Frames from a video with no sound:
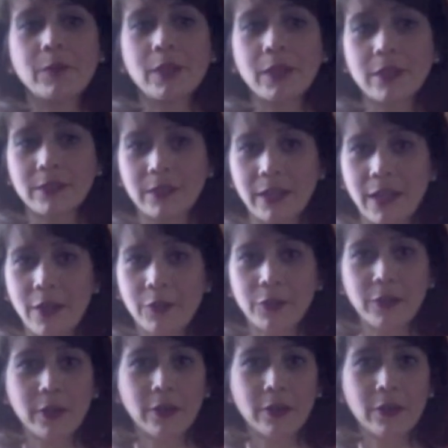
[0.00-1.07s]
Is it
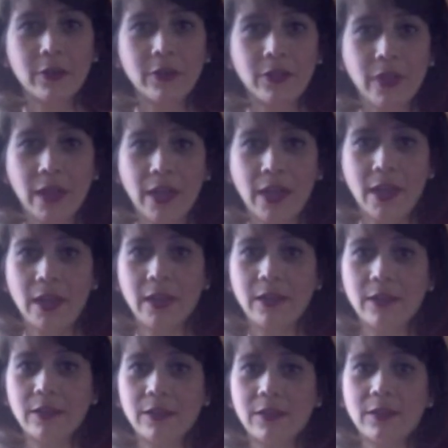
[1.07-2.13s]
healthier
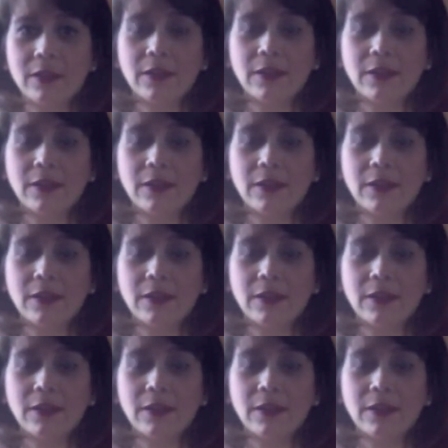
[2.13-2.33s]
than